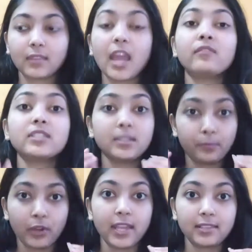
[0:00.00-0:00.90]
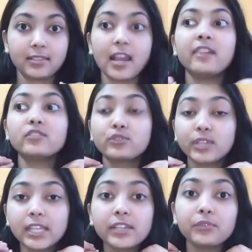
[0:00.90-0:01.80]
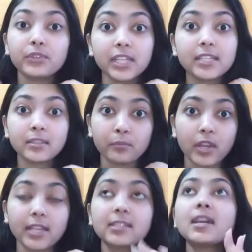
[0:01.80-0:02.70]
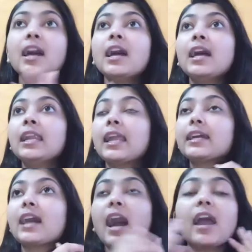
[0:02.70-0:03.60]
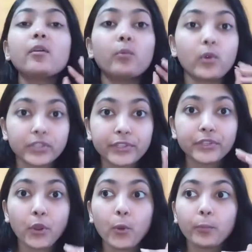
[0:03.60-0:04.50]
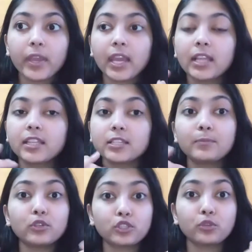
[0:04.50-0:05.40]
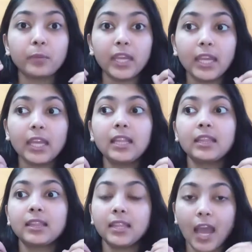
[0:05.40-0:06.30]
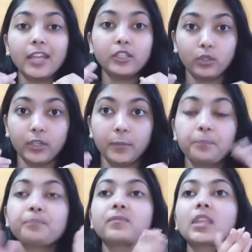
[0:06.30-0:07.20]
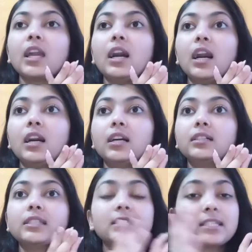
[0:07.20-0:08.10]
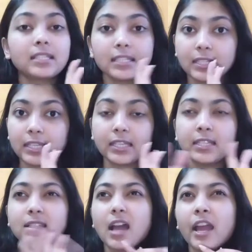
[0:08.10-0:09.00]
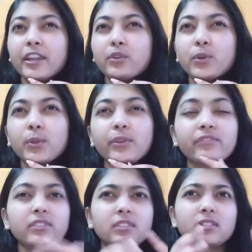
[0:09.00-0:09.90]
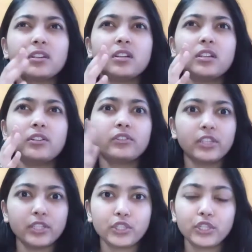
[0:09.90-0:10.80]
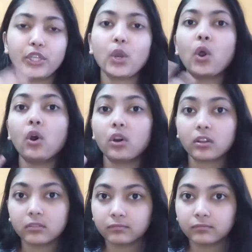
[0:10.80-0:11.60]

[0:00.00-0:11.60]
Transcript: I was surprised. I was really surprised. Like, I wasn't hoping this book to be that good. This is a series. I don't know if it's a trilogy or